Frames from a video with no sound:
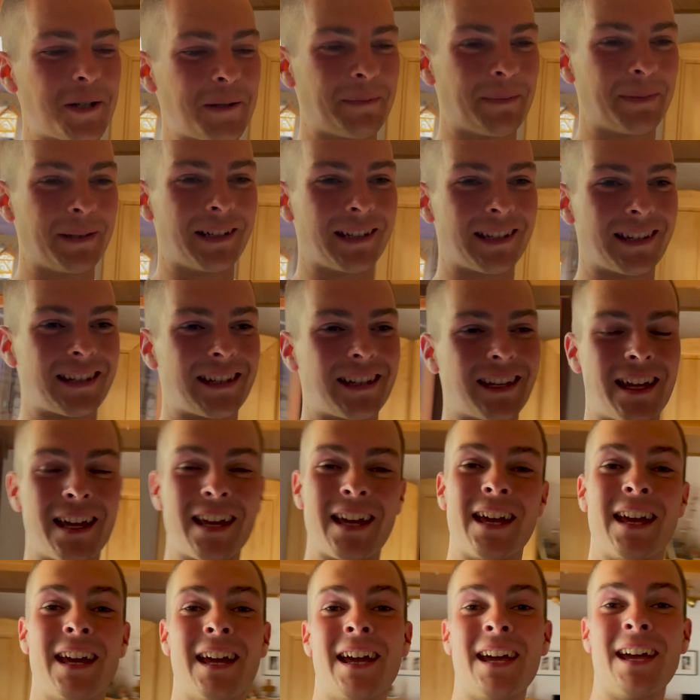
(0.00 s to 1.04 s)
but
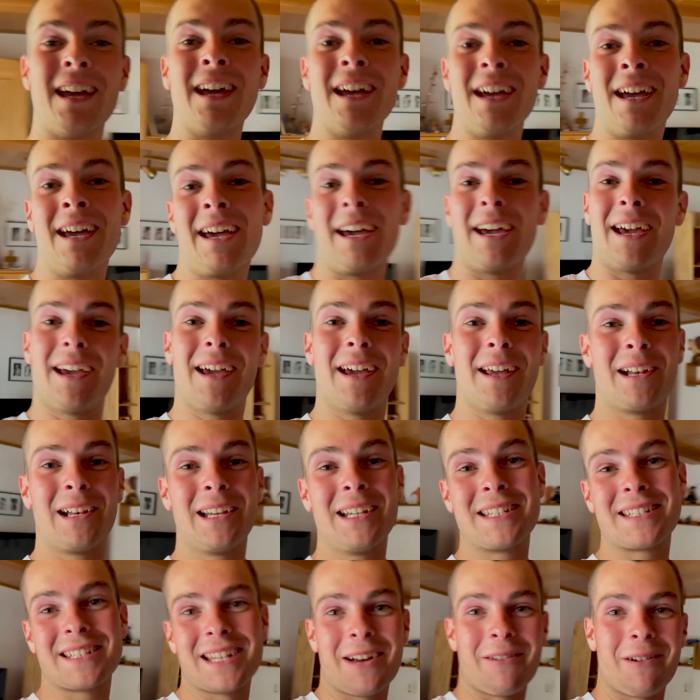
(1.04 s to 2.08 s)
at
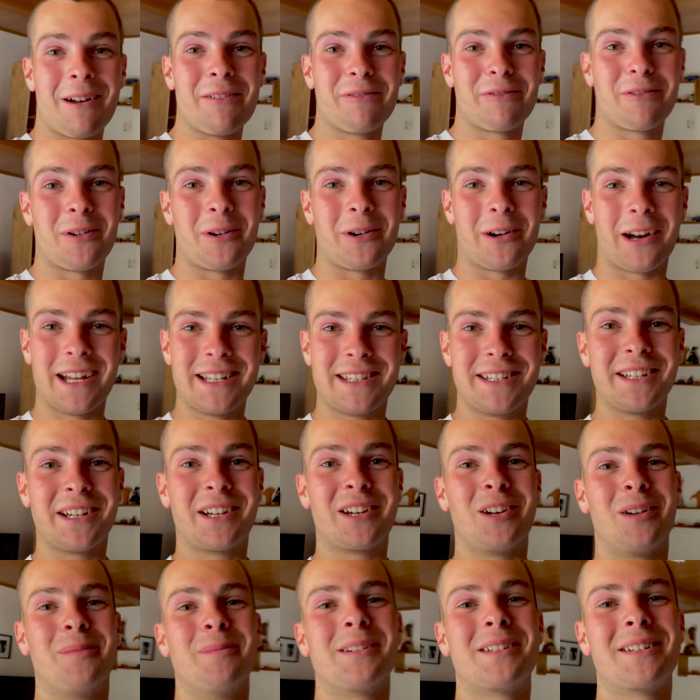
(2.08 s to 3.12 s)
least I ran for 18
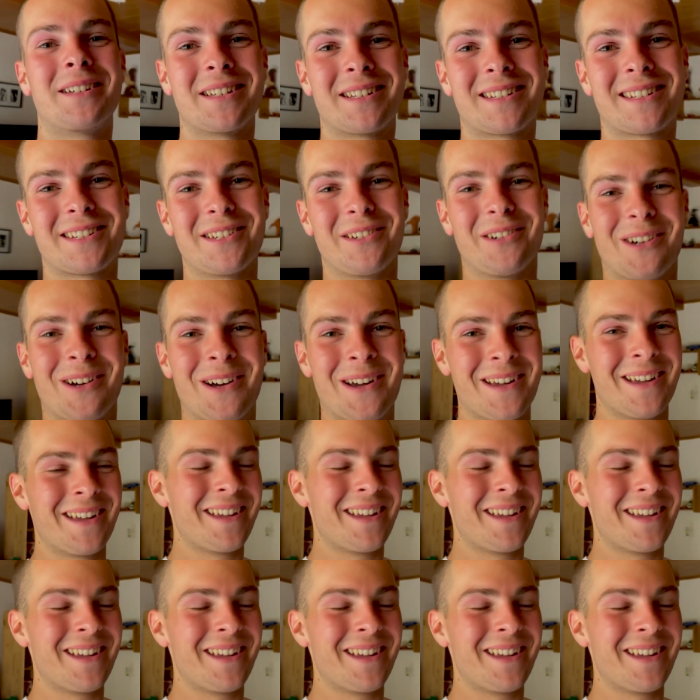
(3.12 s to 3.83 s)
kilometers, so